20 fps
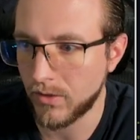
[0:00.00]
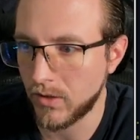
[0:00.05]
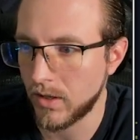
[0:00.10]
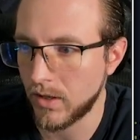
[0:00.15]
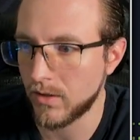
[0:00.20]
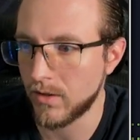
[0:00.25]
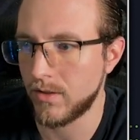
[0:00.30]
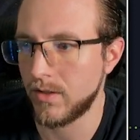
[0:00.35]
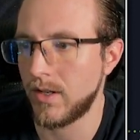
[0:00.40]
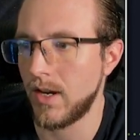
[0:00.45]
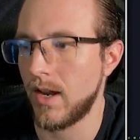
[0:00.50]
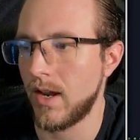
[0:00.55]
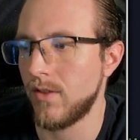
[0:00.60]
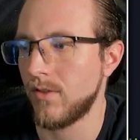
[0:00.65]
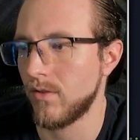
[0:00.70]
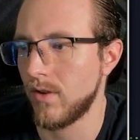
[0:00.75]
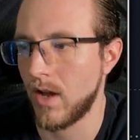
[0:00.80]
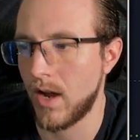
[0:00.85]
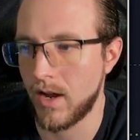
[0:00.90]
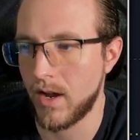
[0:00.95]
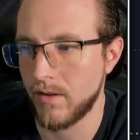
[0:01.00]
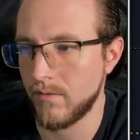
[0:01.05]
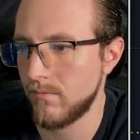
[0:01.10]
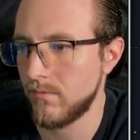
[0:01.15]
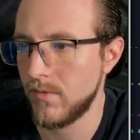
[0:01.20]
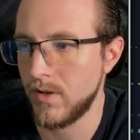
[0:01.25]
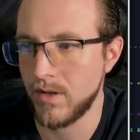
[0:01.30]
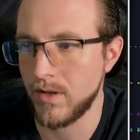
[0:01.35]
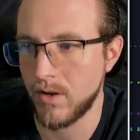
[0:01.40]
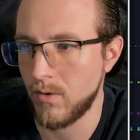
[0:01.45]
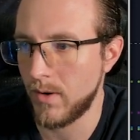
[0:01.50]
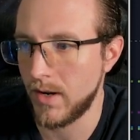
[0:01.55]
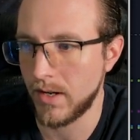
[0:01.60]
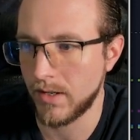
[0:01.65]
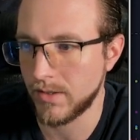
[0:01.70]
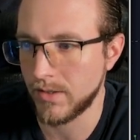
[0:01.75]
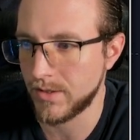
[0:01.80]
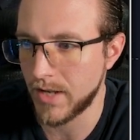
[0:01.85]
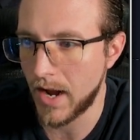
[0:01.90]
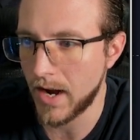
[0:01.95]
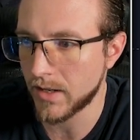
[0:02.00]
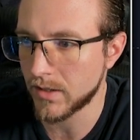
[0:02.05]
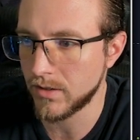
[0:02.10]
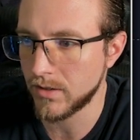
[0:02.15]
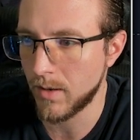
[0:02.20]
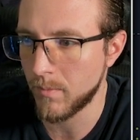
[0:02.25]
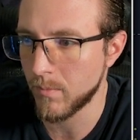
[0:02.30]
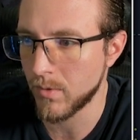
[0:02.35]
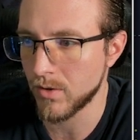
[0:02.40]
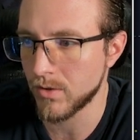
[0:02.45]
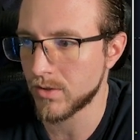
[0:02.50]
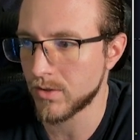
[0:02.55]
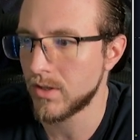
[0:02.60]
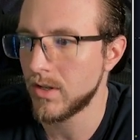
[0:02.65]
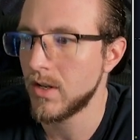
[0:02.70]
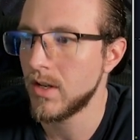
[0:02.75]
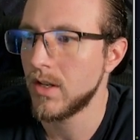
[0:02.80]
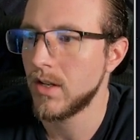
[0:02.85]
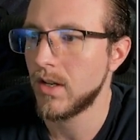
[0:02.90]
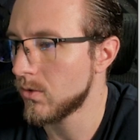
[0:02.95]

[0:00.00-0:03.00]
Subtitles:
At the end of the day, they're not, exact numbers.